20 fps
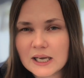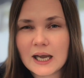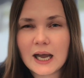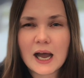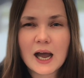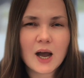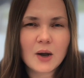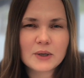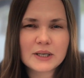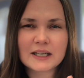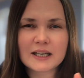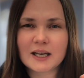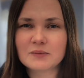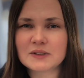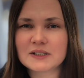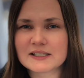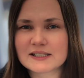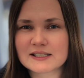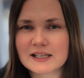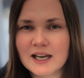how a game
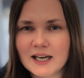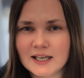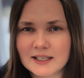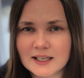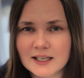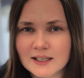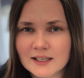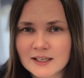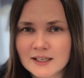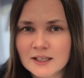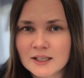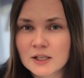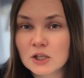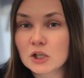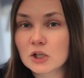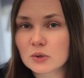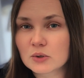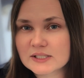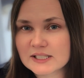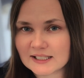designer
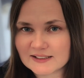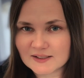looks at a